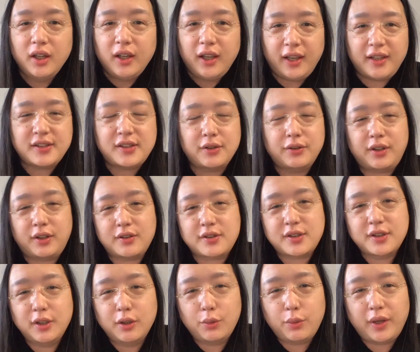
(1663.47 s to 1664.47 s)
And so there's
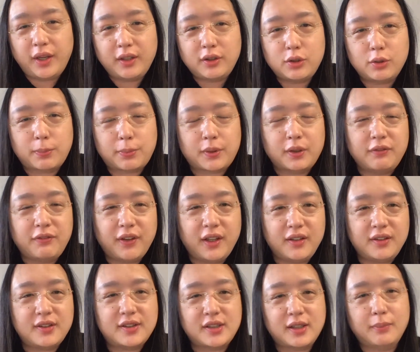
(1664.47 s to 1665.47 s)
no way to
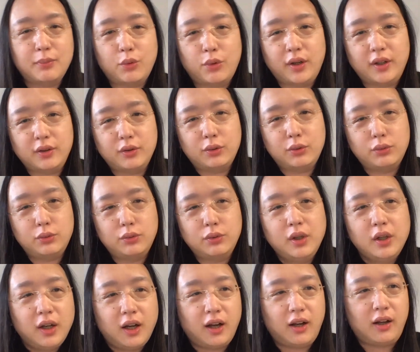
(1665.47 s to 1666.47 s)
prevent someone
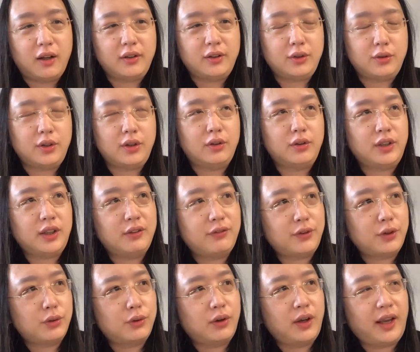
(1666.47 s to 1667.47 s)
who, if
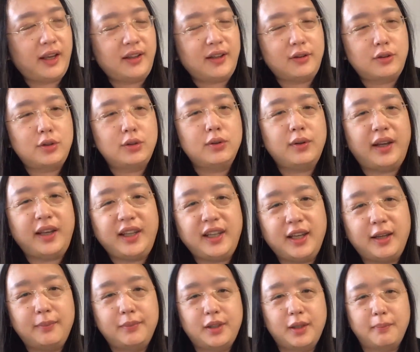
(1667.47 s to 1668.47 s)
you at 2
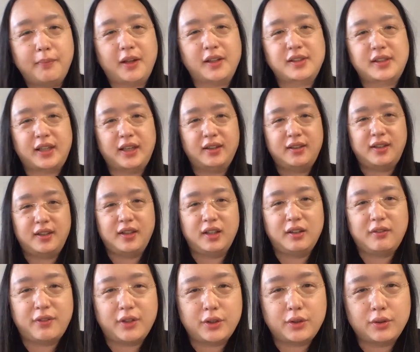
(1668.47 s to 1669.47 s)
a.m. the mask gets
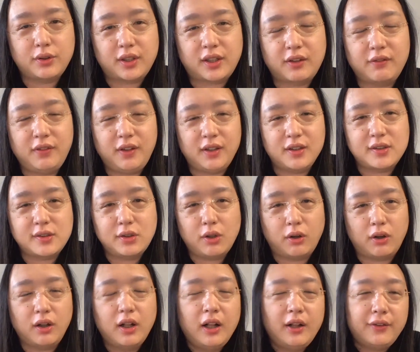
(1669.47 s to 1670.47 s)
delivered to the convenience
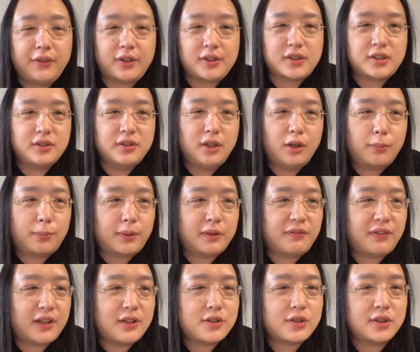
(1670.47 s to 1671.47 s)
store, there's no
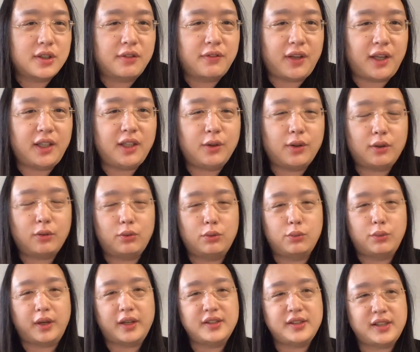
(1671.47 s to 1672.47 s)
prevention of anyone who
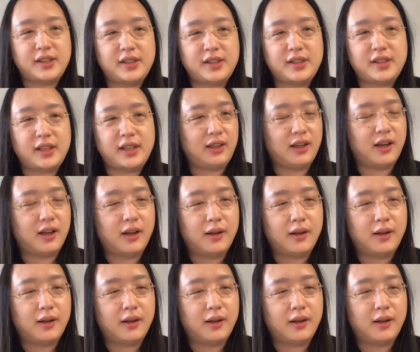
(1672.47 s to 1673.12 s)
rides a